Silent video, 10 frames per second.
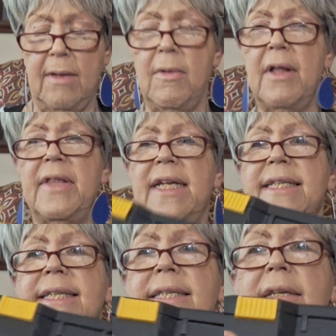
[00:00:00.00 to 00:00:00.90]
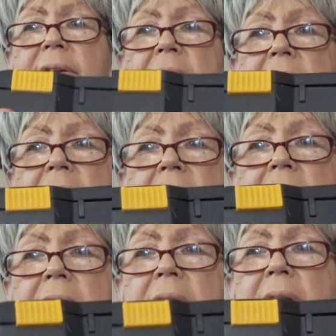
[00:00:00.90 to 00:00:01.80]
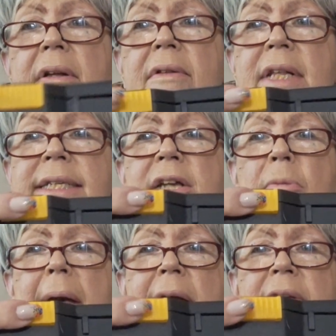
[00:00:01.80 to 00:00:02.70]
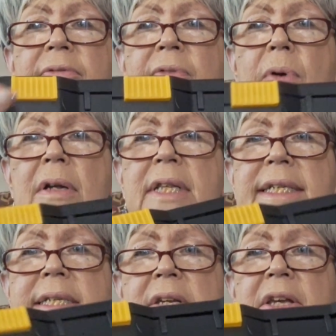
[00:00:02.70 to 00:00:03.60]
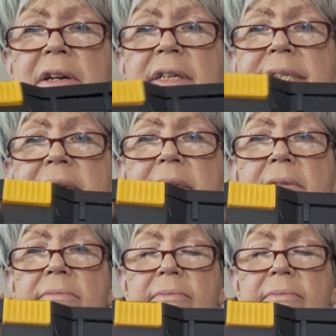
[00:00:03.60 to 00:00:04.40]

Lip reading: Well, these go back and forth. It secures it.